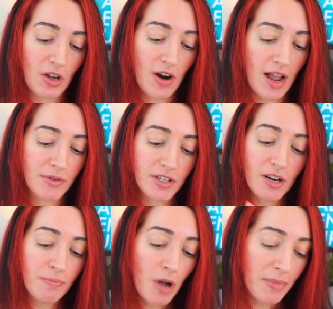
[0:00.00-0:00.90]
All right, I'm just
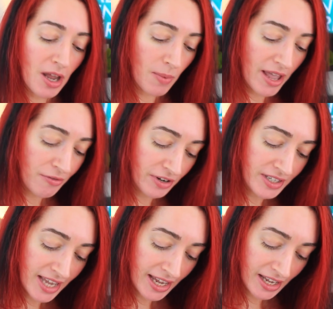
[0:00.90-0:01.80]
going to pop that away for a
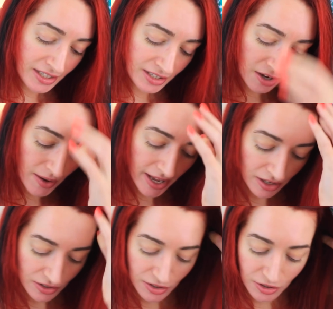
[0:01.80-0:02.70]
second so I
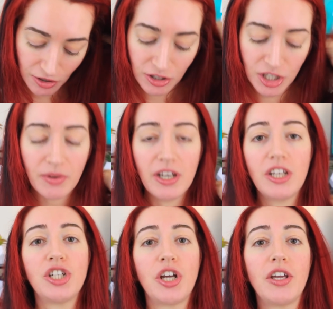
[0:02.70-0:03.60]
can scoot you in
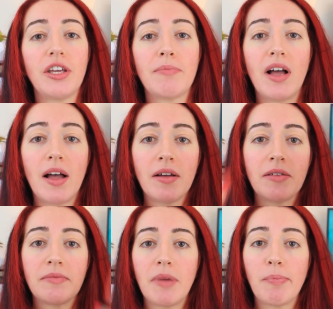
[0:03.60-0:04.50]
and show you my
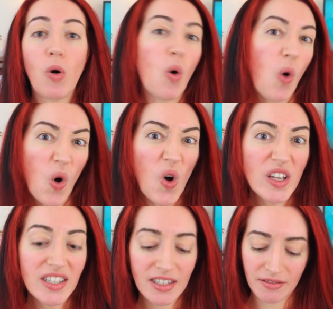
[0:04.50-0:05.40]

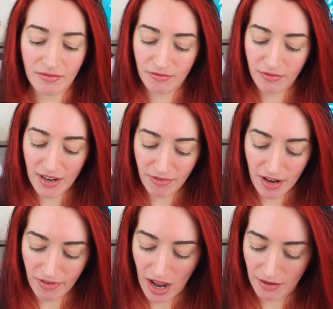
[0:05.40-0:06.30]
pores. Fun,
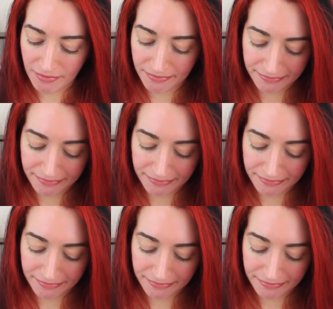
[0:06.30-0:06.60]
fun, fun.